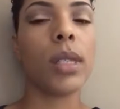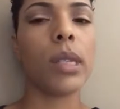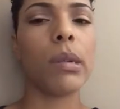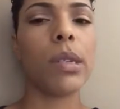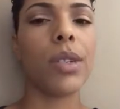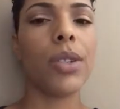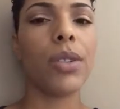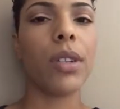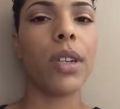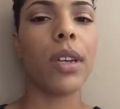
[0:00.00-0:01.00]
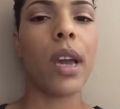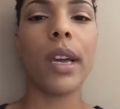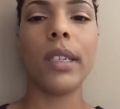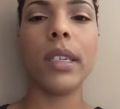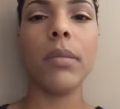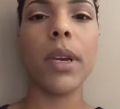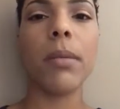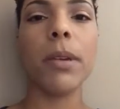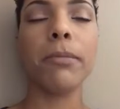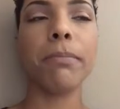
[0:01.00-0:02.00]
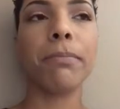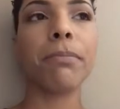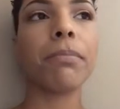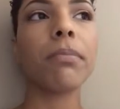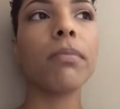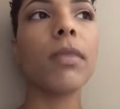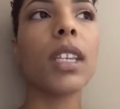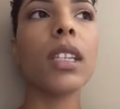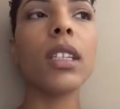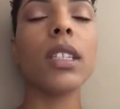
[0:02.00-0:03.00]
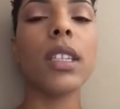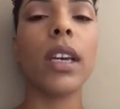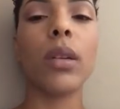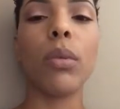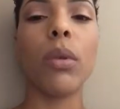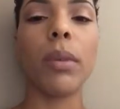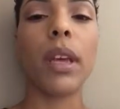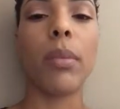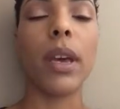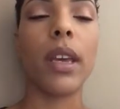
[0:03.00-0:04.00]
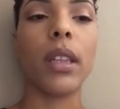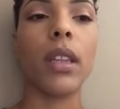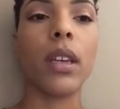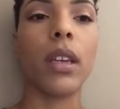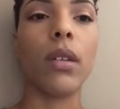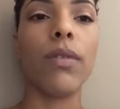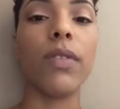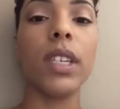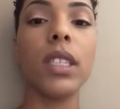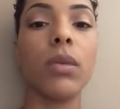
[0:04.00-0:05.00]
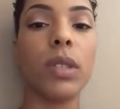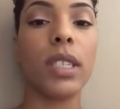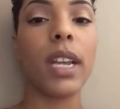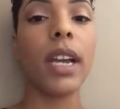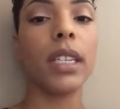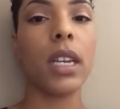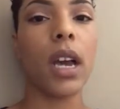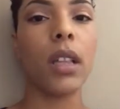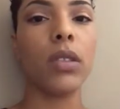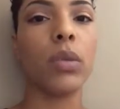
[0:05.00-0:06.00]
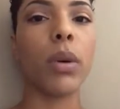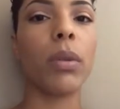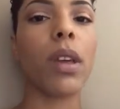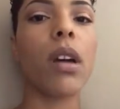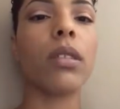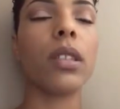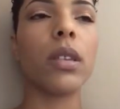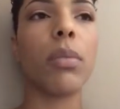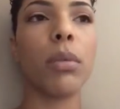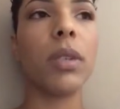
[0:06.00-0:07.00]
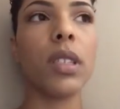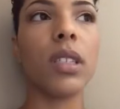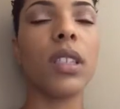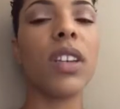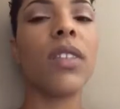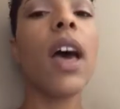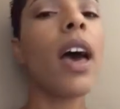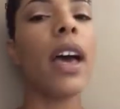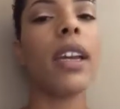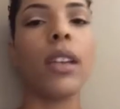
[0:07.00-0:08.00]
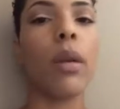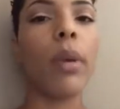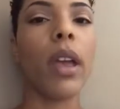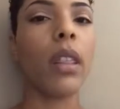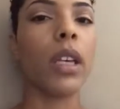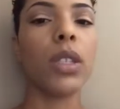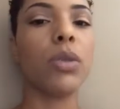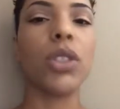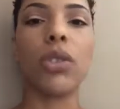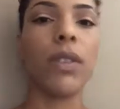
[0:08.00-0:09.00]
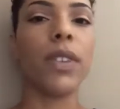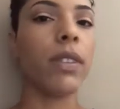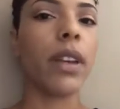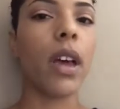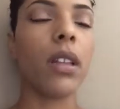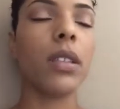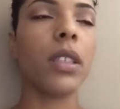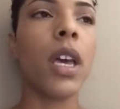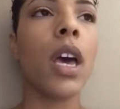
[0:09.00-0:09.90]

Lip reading: $390 maybe. And then the second appointment that I paid, the visit was $90, but with all the supplements and stuff, I ended up paying like $250.